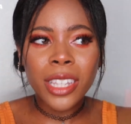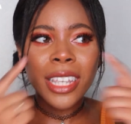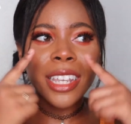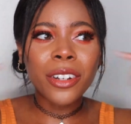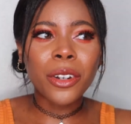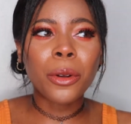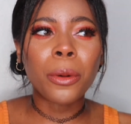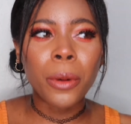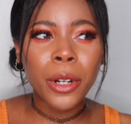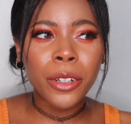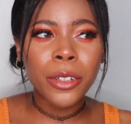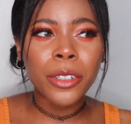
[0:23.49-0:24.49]
The inner
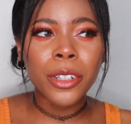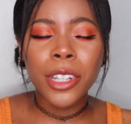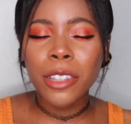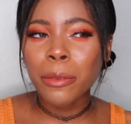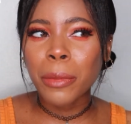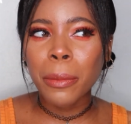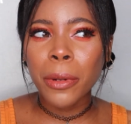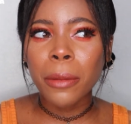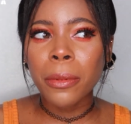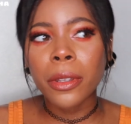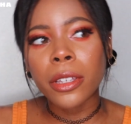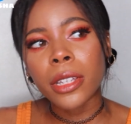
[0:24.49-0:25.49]
corners are giving me
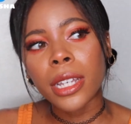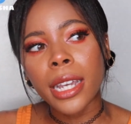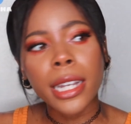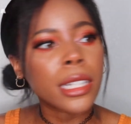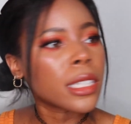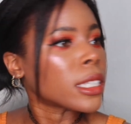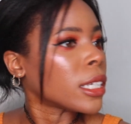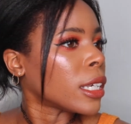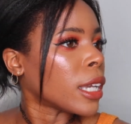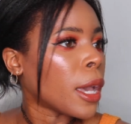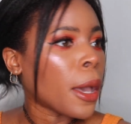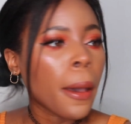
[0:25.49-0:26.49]
purple that you can kind of
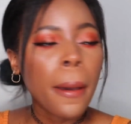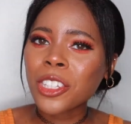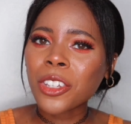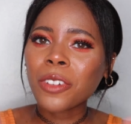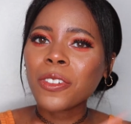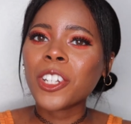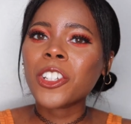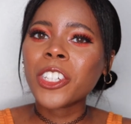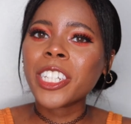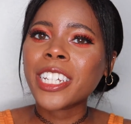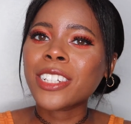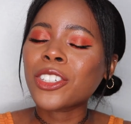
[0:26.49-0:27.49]
see. So if you're
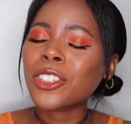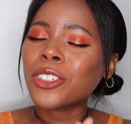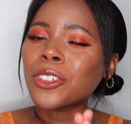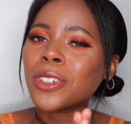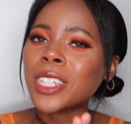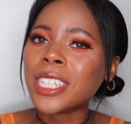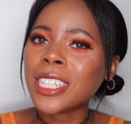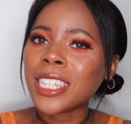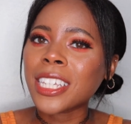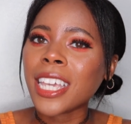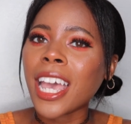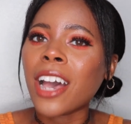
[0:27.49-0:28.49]
interested to
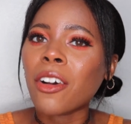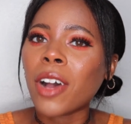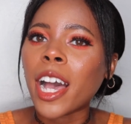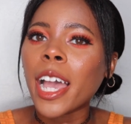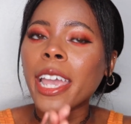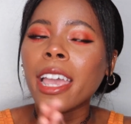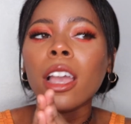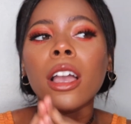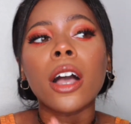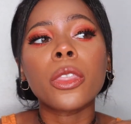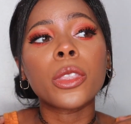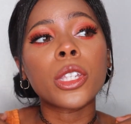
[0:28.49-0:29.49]
see how I
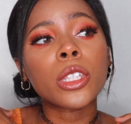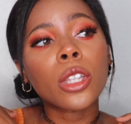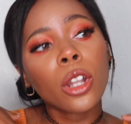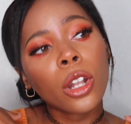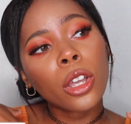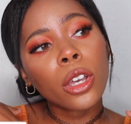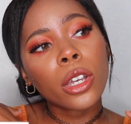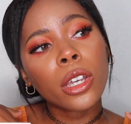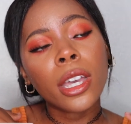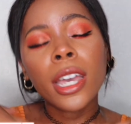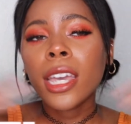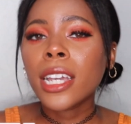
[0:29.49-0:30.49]
got this look,
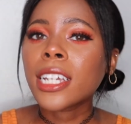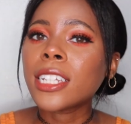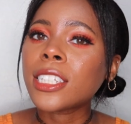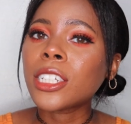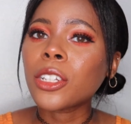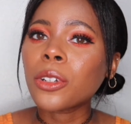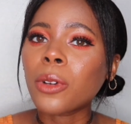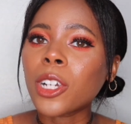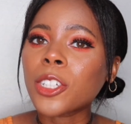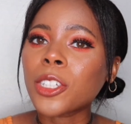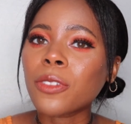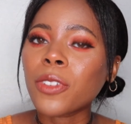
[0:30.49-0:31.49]
continue to
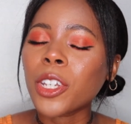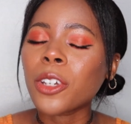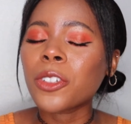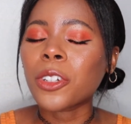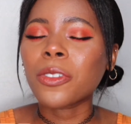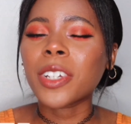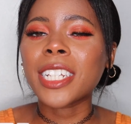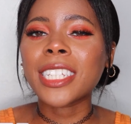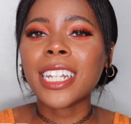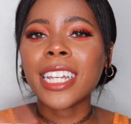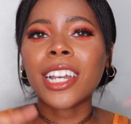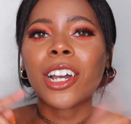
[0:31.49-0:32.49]
watch this video. Don't forget
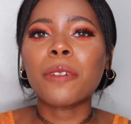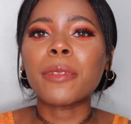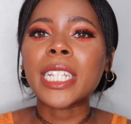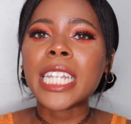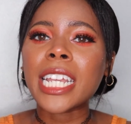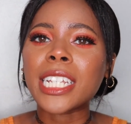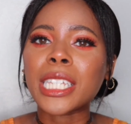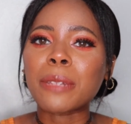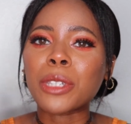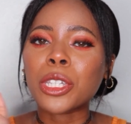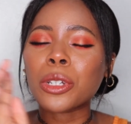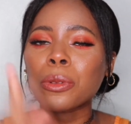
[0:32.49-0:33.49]
to like, comment, and
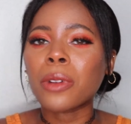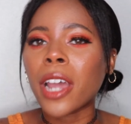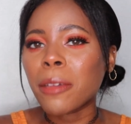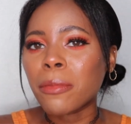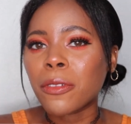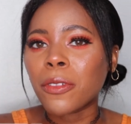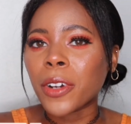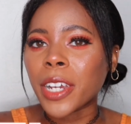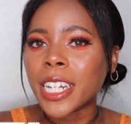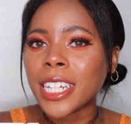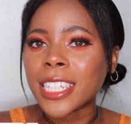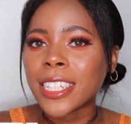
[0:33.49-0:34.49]
subscribe before
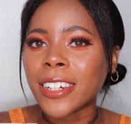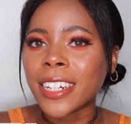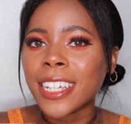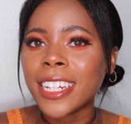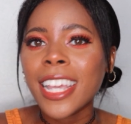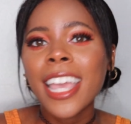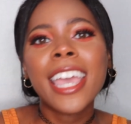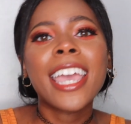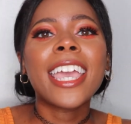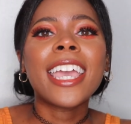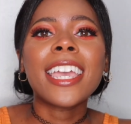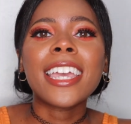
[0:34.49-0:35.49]
getting started.
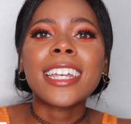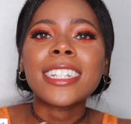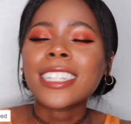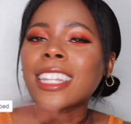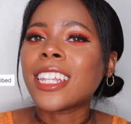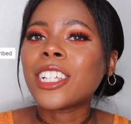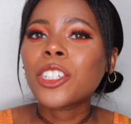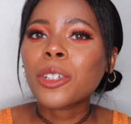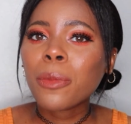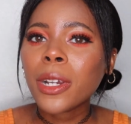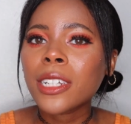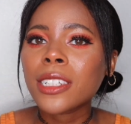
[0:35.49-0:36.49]
And let's
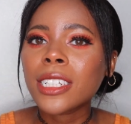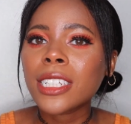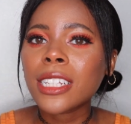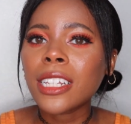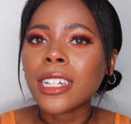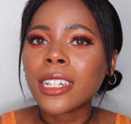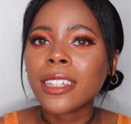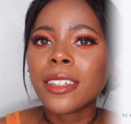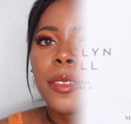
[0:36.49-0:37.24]
jump right into this look.